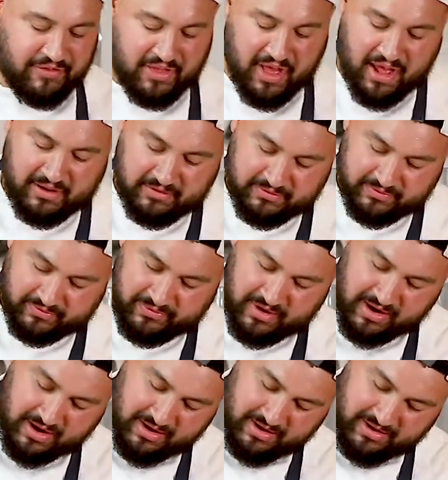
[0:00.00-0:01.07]
of that.
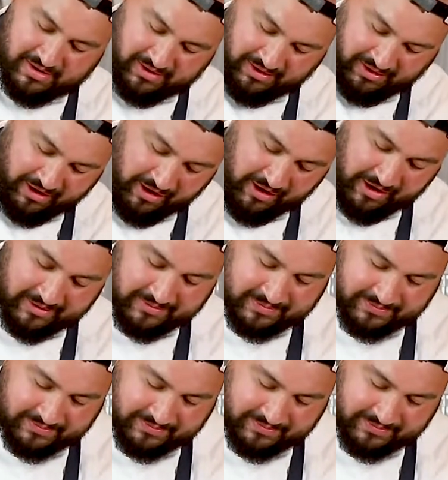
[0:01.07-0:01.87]
All right.